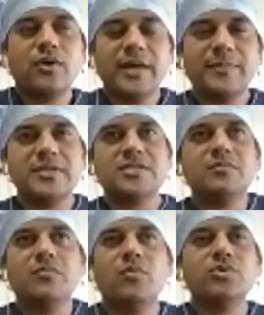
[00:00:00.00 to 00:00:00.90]
happens
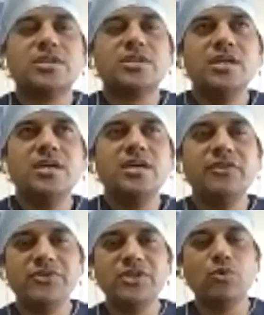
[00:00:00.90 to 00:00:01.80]
mostly,
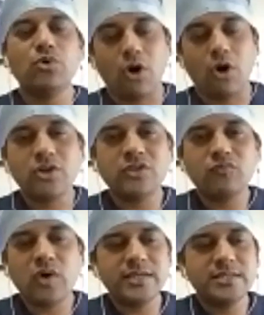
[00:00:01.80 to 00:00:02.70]
if we look organ
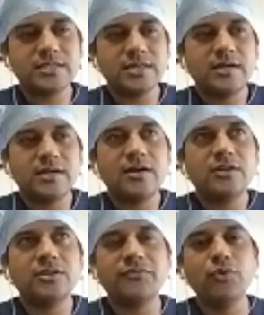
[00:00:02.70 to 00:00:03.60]
wise,
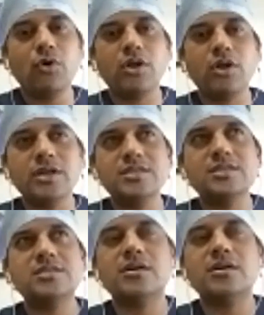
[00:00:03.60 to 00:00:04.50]
the few
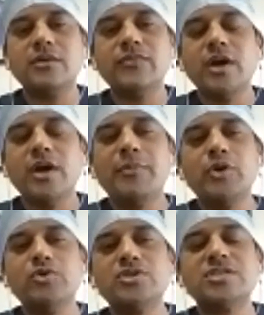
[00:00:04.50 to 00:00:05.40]
organs
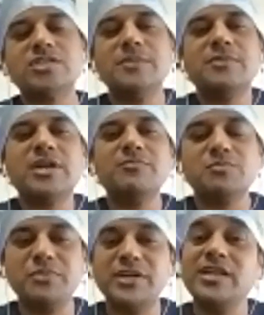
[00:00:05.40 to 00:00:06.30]
produce
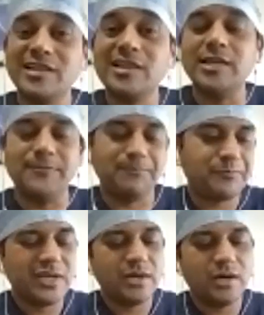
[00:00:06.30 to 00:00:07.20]
symptoms pretty early,
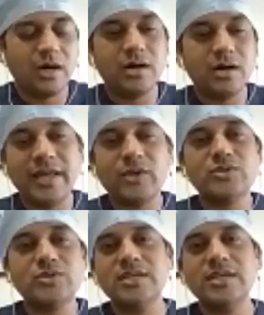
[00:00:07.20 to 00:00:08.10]
like you
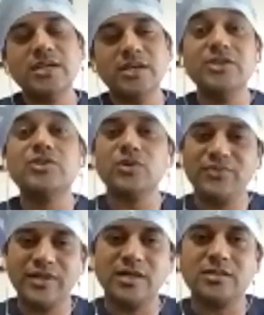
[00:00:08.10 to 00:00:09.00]
say,
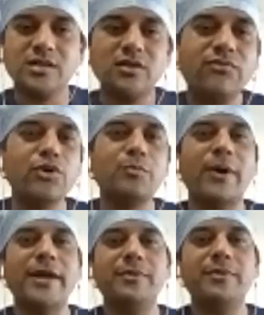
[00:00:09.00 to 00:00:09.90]
esophagus, a food
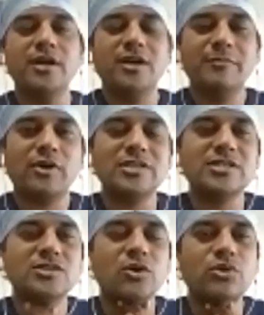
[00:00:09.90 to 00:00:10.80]
pipe, because this
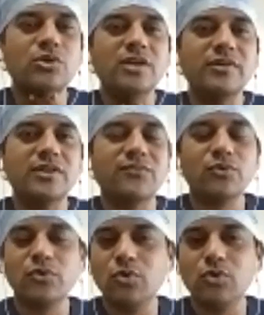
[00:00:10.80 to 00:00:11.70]
is the only way the
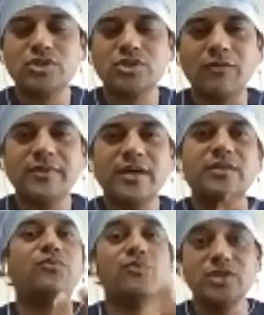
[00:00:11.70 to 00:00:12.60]
food goes down.
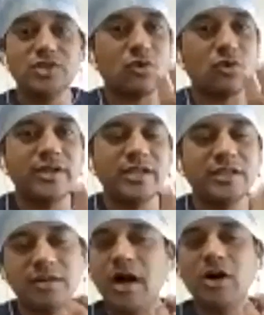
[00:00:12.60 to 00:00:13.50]
The food is solid in
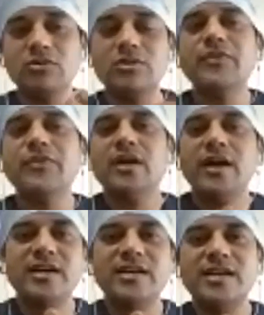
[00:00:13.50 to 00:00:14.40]
the mouth
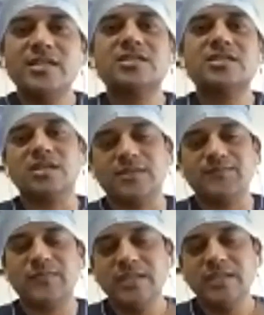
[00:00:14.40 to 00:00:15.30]
and it gets stuck
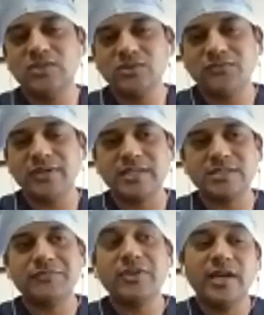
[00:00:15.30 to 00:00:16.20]
in the
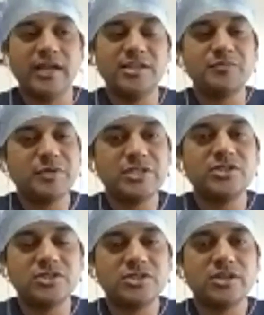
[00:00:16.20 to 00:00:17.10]
esophagus, and these
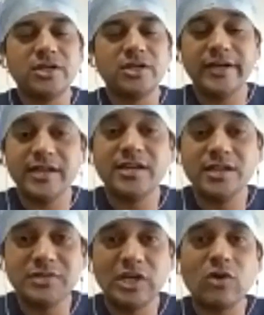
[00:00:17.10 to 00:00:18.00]
patients get
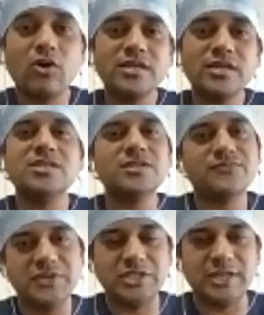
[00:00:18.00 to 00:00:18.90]
something called as
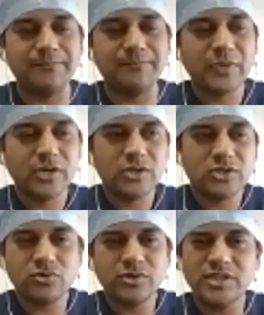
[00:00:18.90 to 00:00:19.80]
dysphagia.
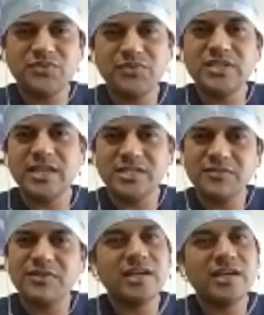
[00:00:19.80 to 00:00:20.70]
So dysphagia is a
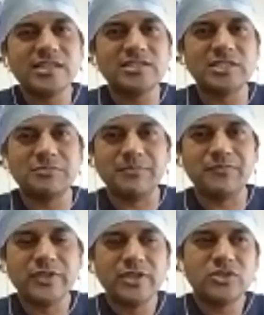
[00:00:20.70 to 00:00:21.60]
very early symptom.
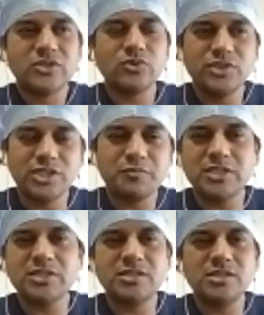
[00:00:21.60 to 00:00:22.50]
So these
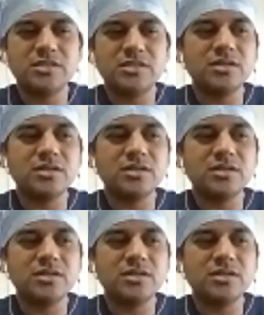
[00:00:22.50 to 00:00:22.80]
patients,